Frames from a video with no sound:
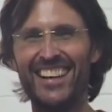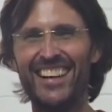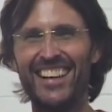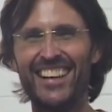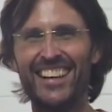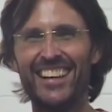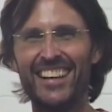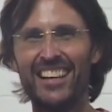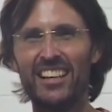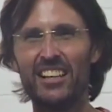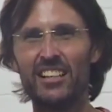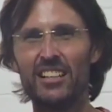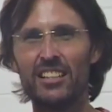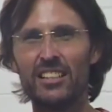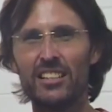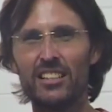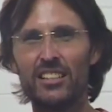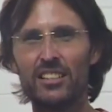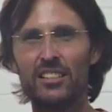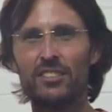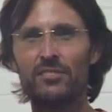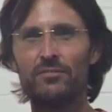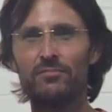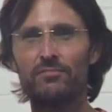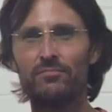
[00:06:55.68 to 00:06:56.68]
And to talk
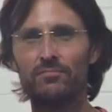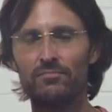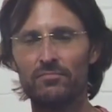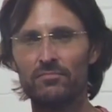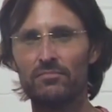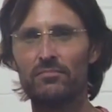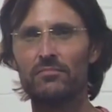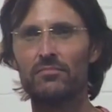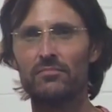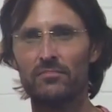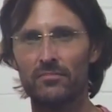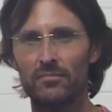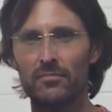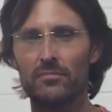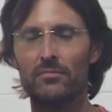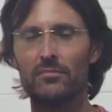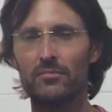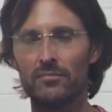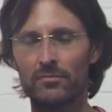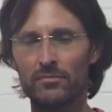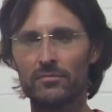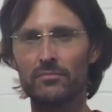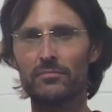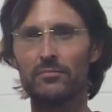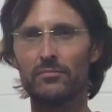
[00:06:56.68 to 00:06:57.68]
to you about
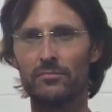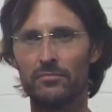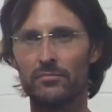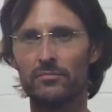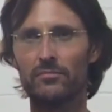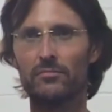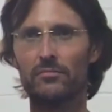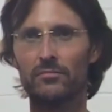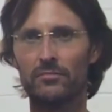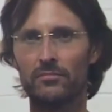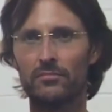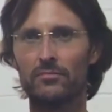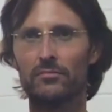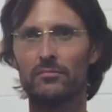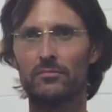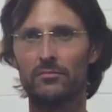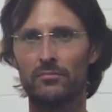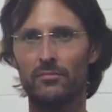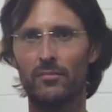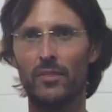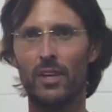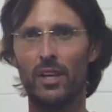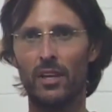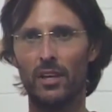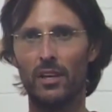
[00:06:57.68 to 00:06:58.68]
um, about that, but that's
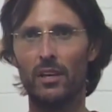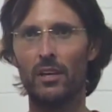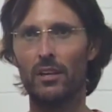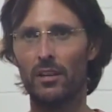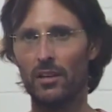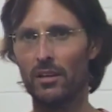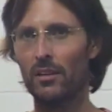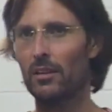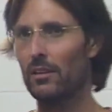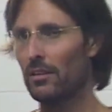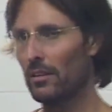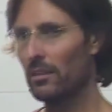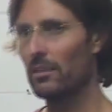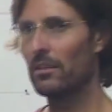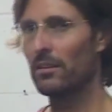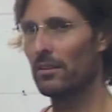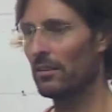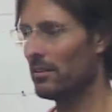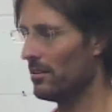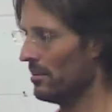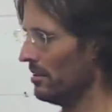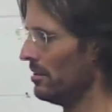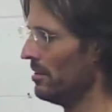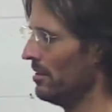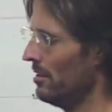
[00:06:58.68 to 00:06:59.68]
clarified a lot of things
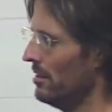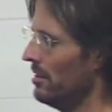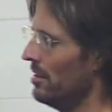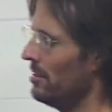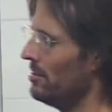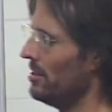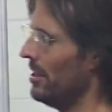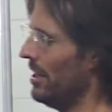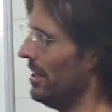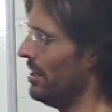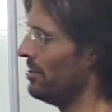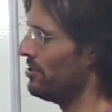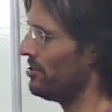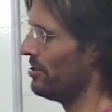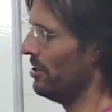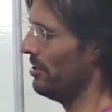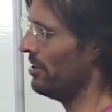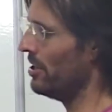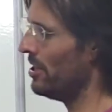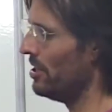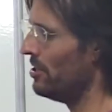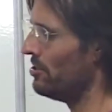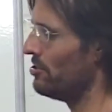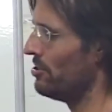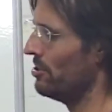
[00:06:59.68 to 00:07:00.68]
for me. Yeah, so
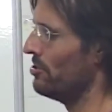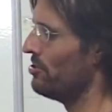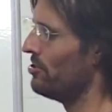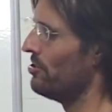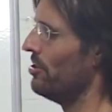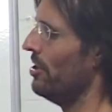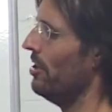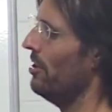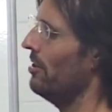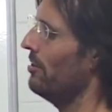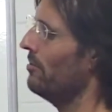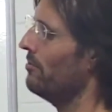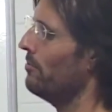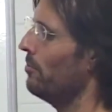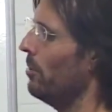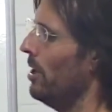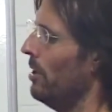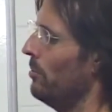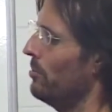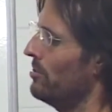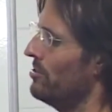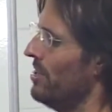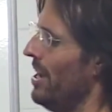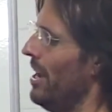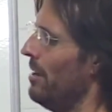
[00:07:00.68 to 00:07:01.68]
here's yourself.
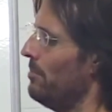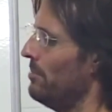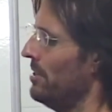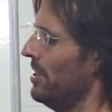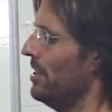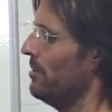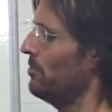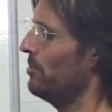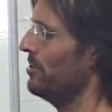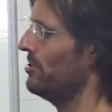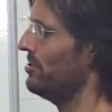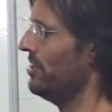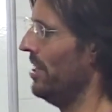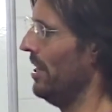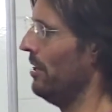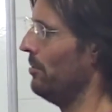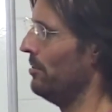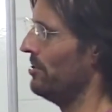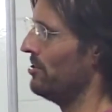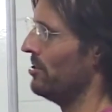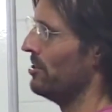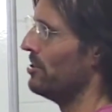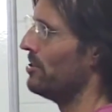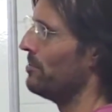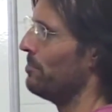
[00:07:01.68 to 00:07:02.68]
What was happening was there
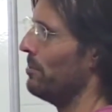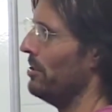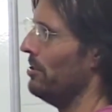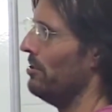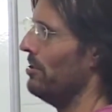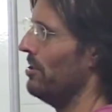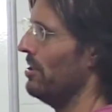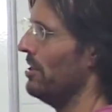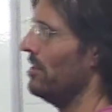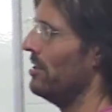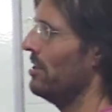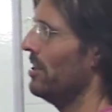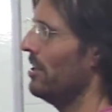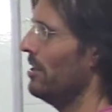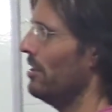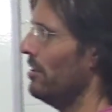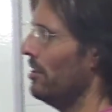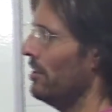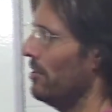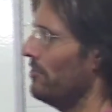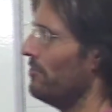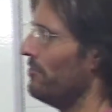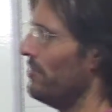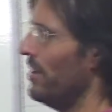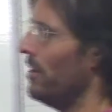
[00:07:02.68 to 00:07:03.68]
was a spirit
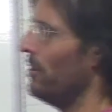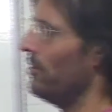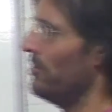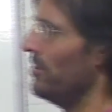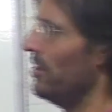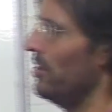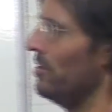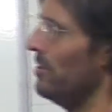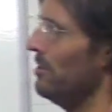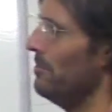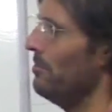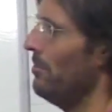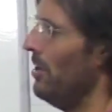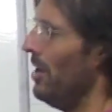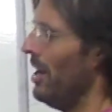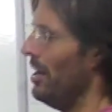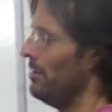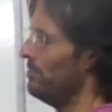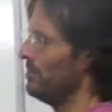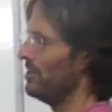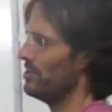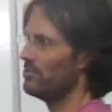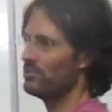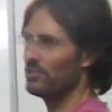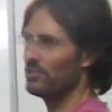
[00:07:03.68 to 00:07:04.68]
who felt that you might be